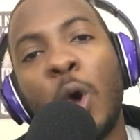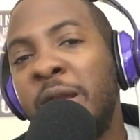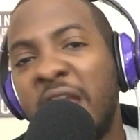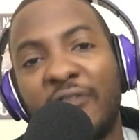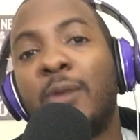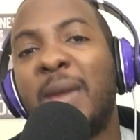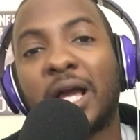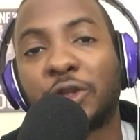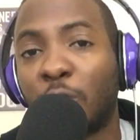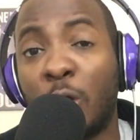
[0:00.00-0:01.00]
would never
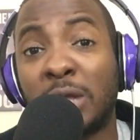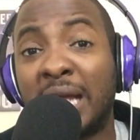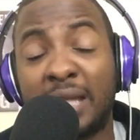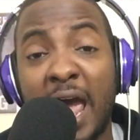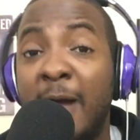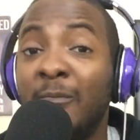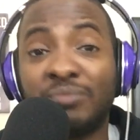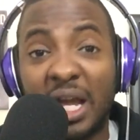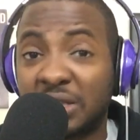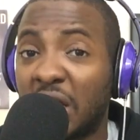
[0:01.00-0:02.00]
make a throw like that.
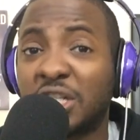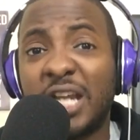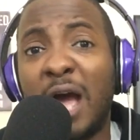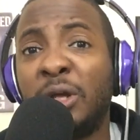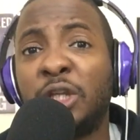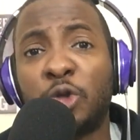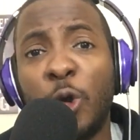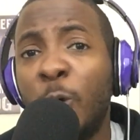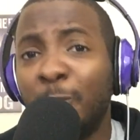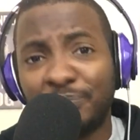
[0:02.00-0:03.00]
That touchdown he
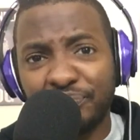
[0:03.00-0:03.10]
threw